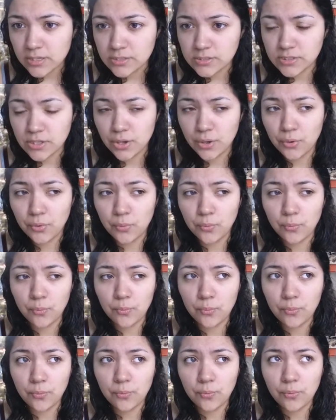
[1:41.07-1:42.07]
So
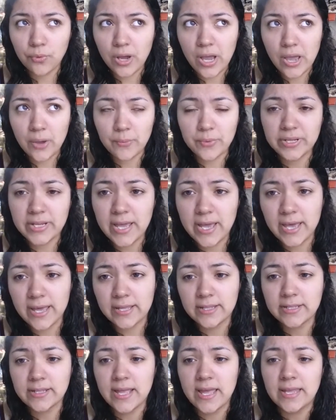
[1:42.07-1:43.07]
I went
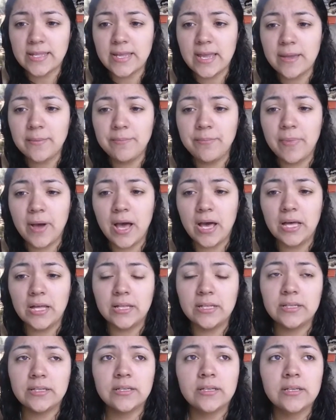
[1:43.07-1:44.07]
ahead and I
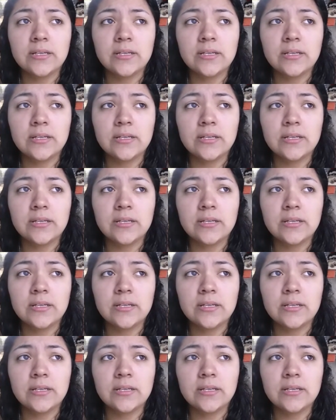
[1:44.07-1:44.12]
bought